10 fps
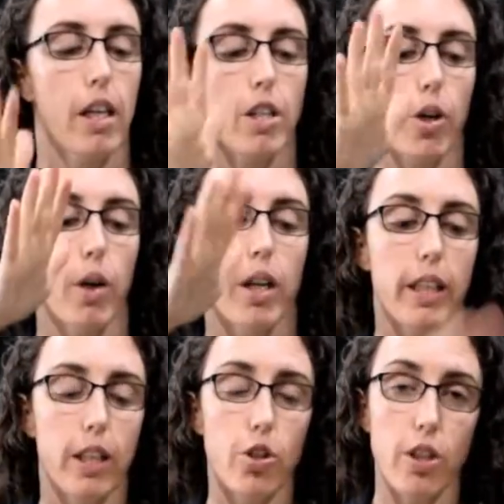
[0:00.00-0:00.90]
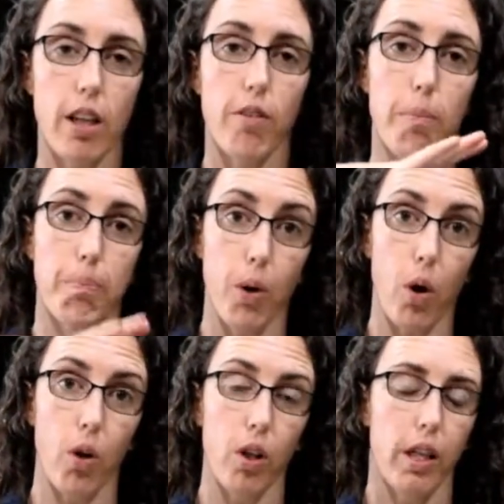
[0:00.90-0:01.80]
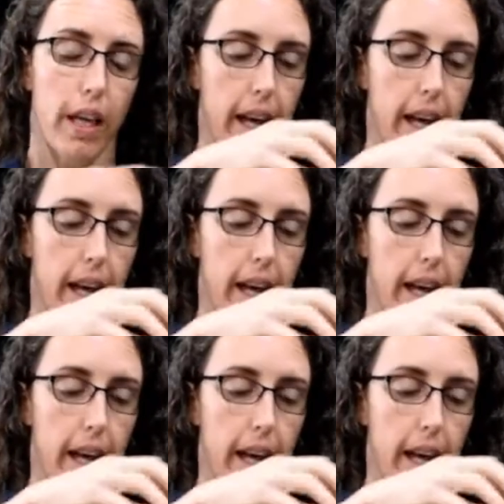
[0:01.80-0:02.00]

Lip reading: So get yourself a bowl,